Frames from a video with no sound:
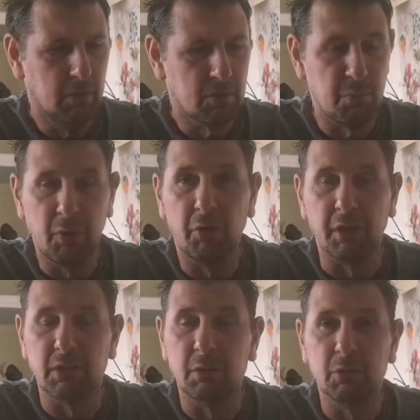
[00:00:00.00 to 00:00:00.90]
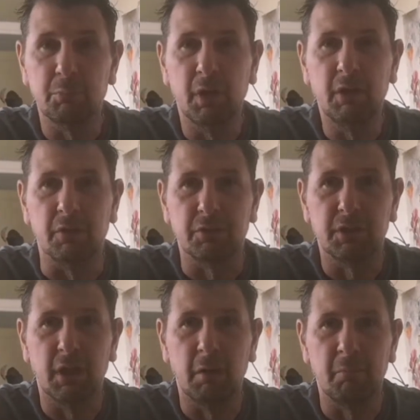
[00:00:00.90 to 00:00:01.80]
to be honest, it was brilliant.
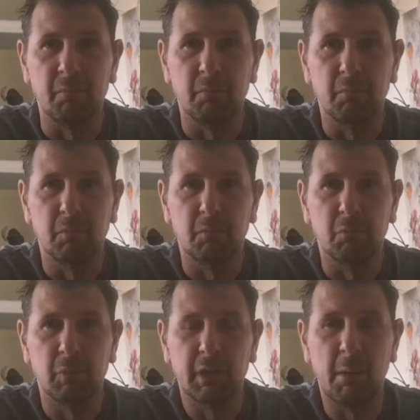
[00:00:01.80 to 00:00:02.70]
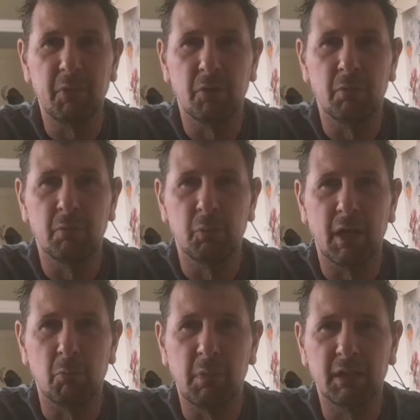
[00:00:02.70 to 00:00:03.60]
We kept it on. We
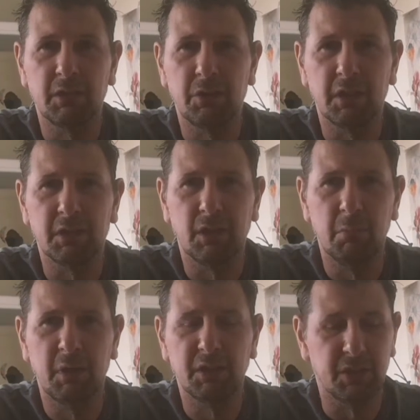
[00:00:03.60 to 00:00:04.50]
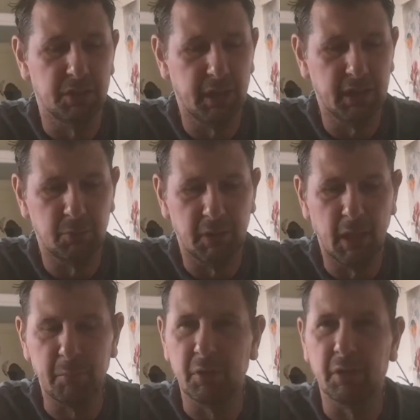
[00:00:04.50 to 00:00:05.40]
had a Mazda at the time, Mazda 6. We
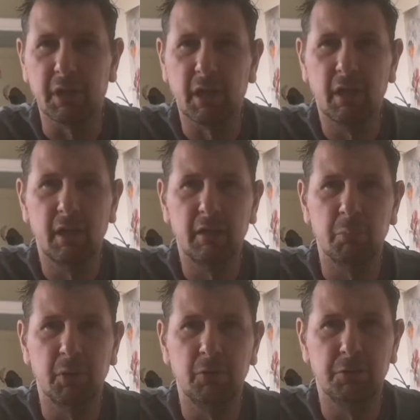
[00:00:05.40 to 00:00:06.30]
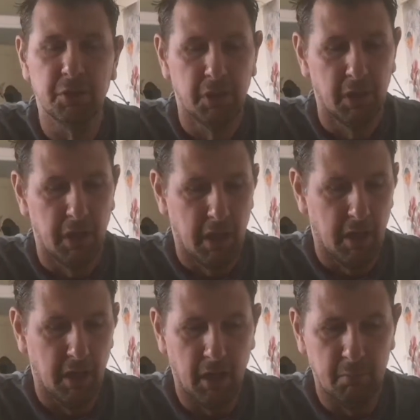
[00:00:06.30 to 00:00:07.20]
kept it in the car, in the boot.
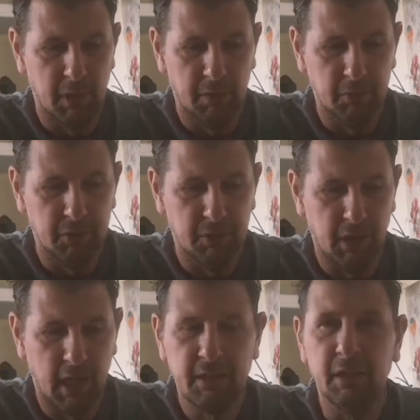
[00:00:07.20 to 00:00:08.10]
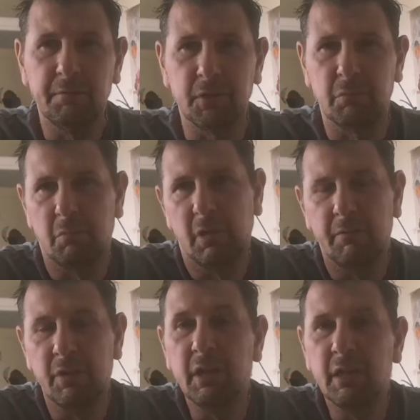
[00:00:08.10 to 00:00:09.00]
It was handy for
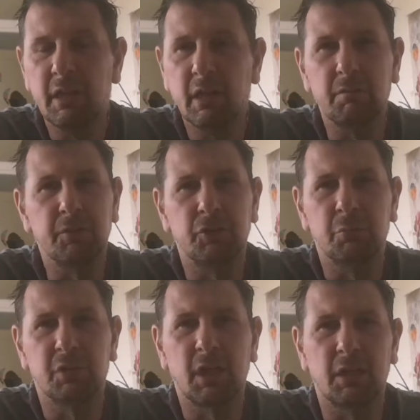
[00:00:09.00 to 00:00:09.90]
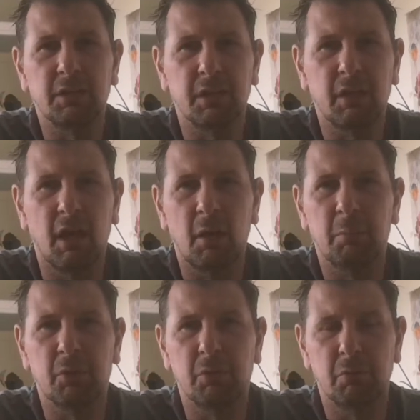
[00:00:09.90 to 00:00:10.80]
if you needed it for jump starting the car,
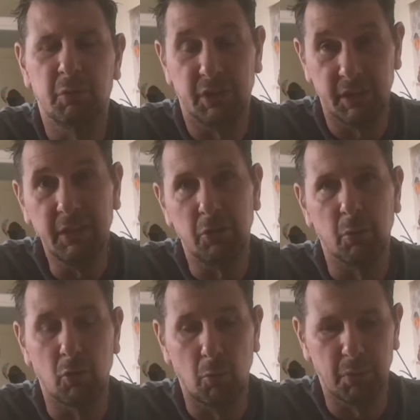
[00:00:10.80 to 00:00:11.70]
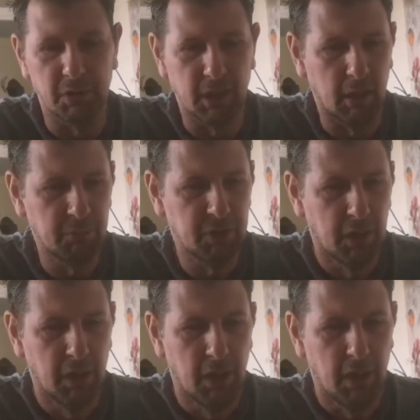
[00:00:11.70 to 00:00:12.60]
but which I did do a couple of times.
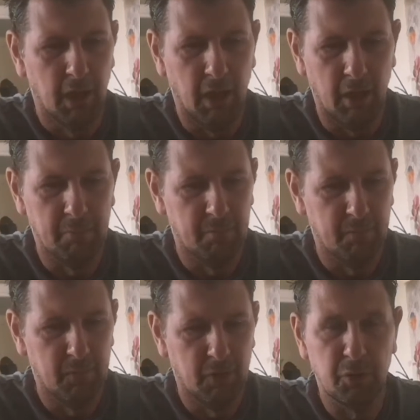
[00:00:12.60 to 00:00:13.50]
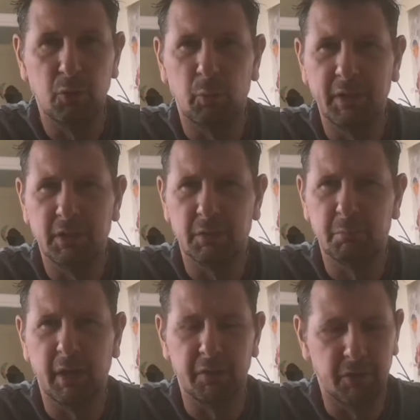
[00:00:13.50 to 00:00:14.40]
Through the winter
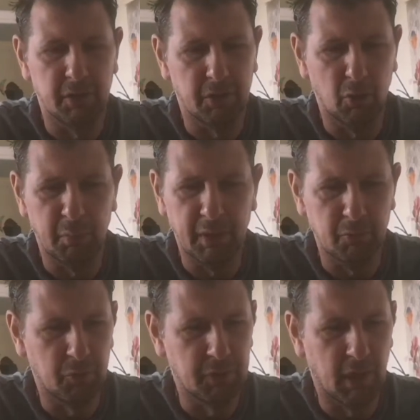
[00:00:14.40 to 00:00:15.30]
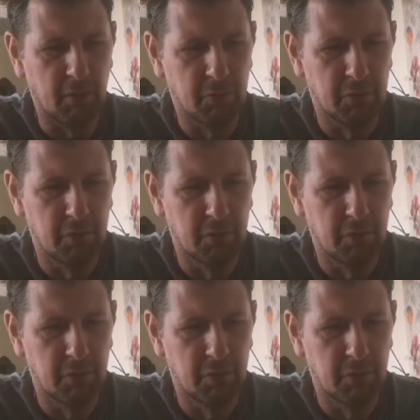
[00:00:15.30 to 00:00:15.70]
period, it got a bit run down.